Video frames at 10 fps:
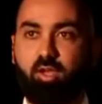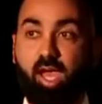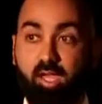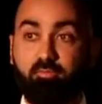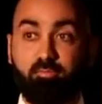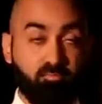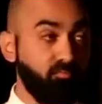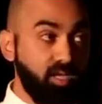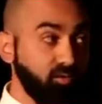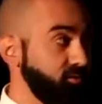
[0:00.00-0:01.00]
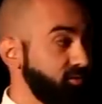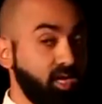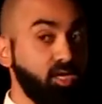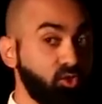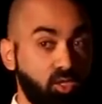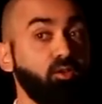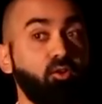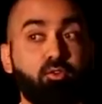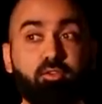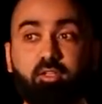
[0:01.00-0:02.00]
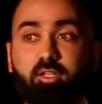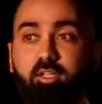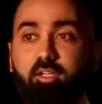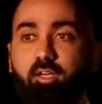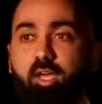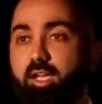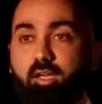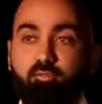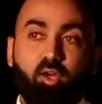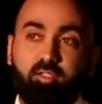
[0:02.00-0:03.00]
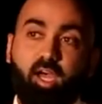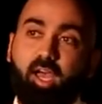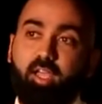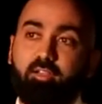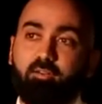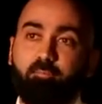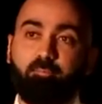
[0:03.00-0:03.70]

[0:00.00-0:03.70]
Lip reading: I have failed a shitload, and I have not died.